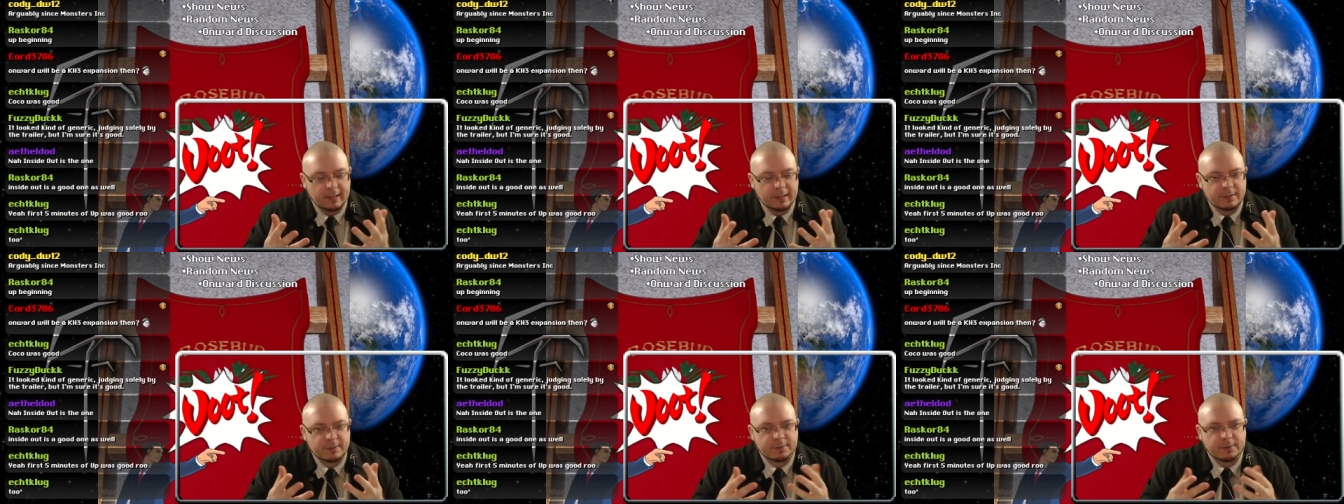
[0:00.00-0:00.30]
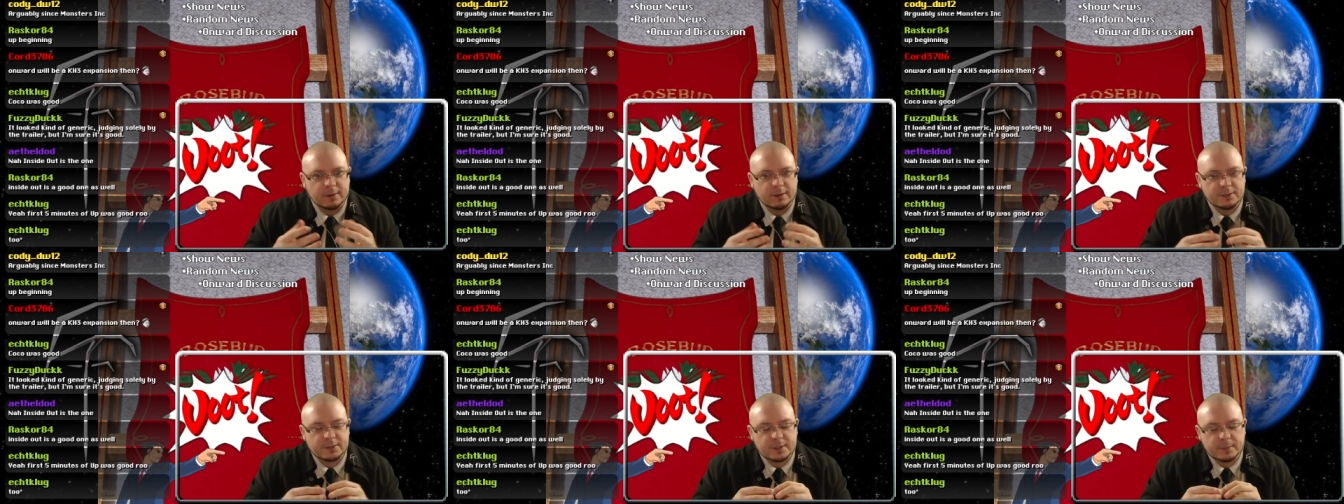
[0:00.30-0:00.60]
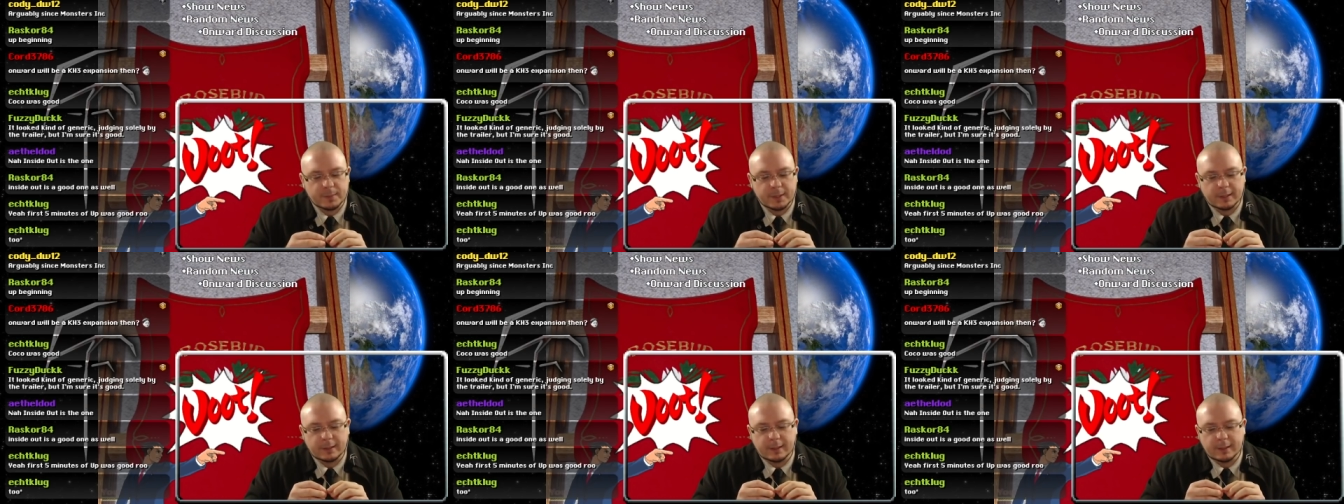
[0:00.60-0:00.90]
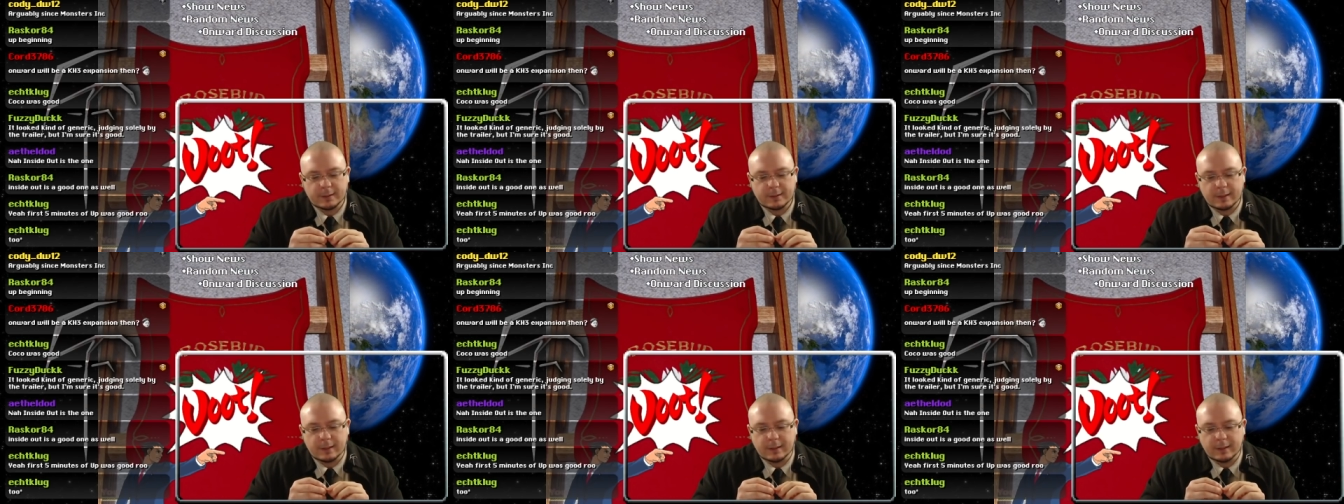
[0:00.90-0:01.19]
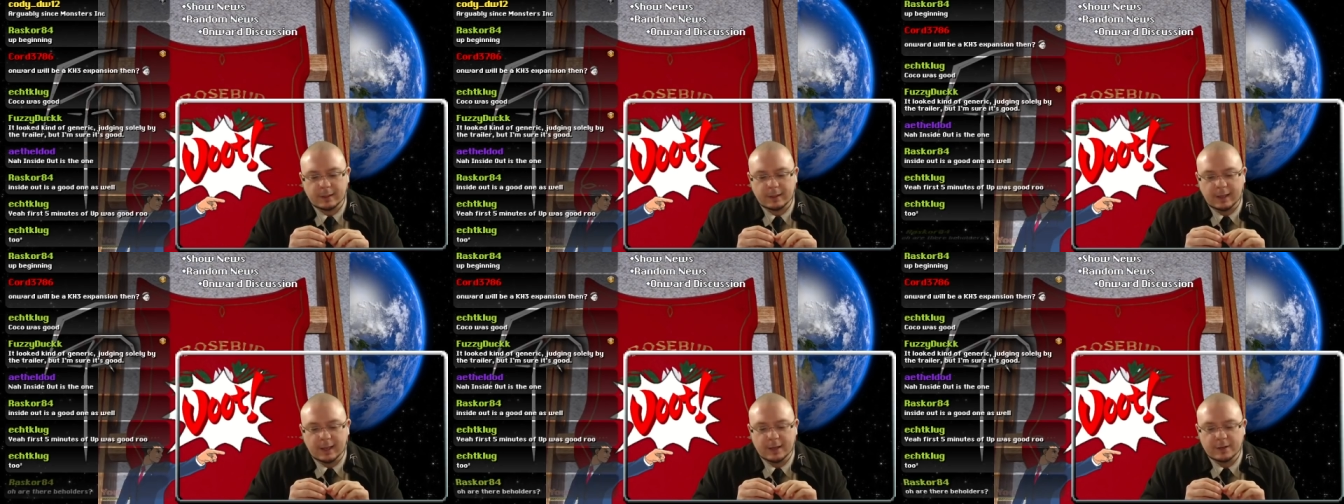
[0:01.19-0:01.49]
as far as something that
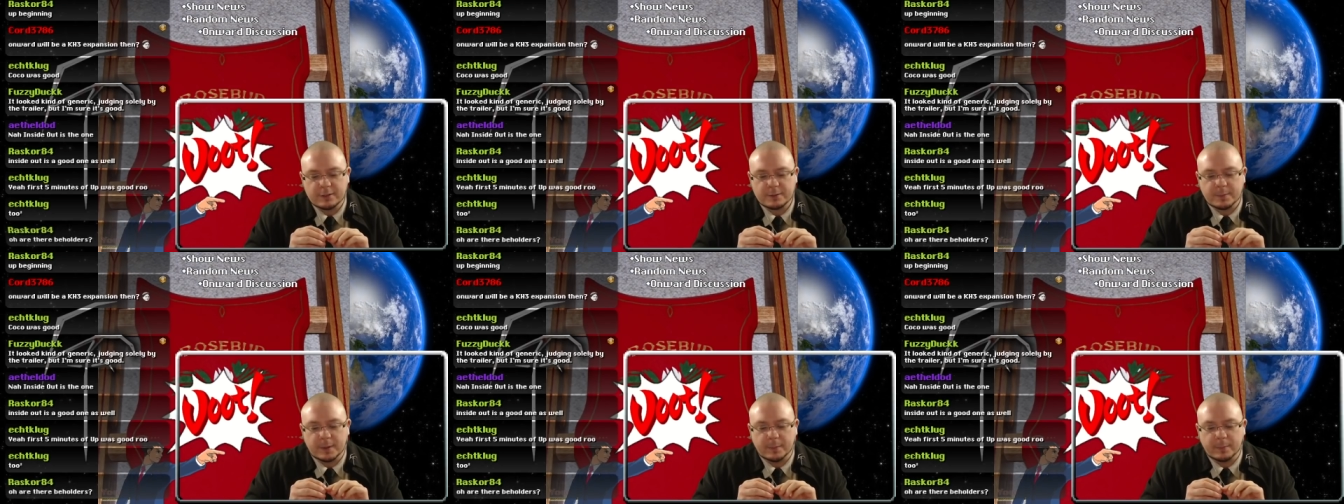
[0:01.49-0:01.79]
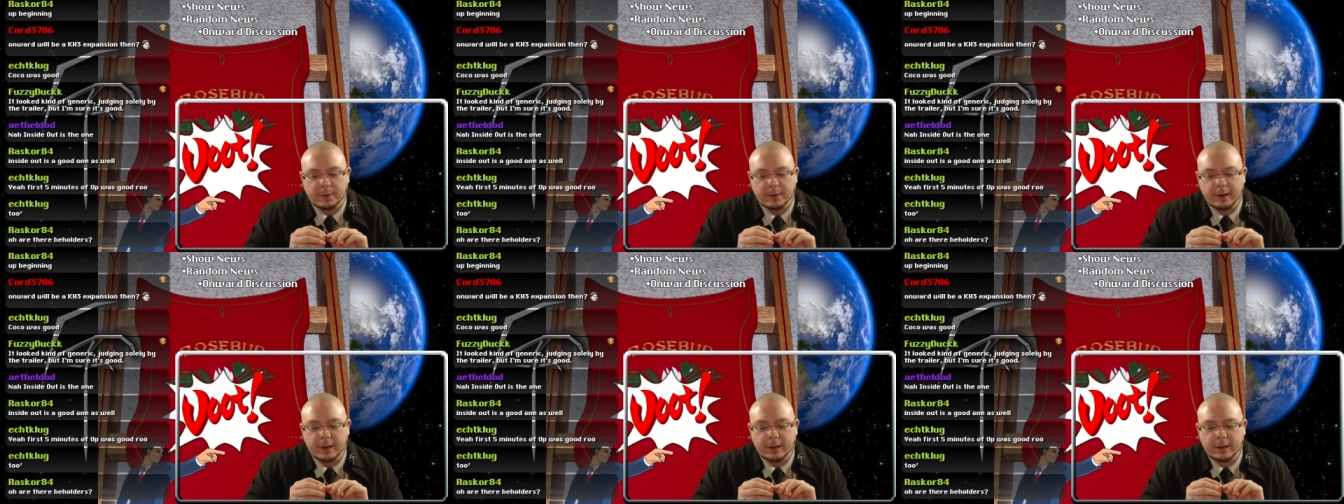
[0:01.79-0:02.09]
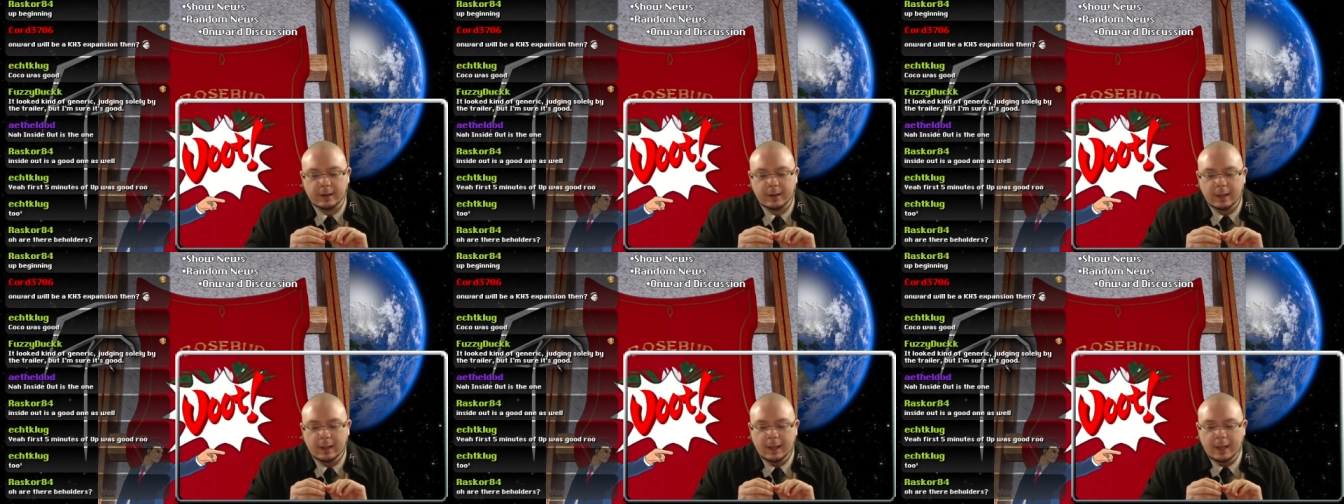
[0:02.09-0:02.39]
engages my brain.